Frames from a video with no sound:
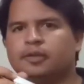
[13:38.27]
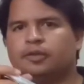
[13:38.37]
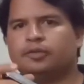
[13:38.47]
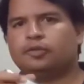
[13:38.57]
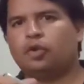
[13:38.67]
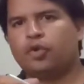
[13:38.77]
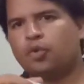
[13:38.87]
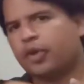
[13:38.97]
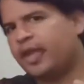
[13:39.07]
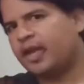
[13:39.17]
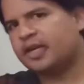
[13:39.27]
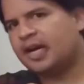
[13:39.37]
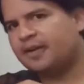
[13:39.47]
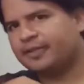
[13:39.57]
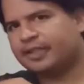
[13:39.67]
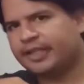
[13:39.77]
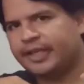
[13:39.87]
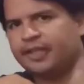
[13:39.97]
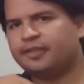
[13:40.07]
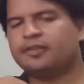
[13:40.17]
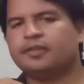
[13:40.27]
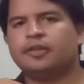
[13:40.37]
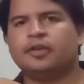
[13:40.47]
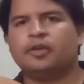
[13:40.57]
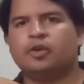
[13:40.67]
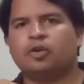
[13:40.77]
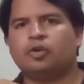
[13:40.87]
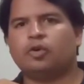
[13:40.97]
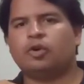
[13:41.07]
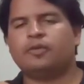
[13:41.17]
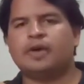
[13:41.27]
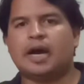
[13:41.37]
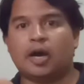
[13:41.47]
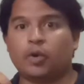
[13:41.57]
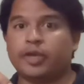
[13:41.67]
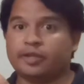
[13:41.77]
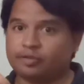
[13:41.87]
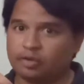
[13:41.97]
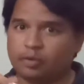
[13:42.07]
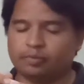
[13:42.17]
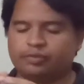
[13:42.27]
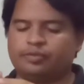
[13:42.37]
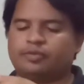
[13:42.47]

so you can have a taste of how it sounds.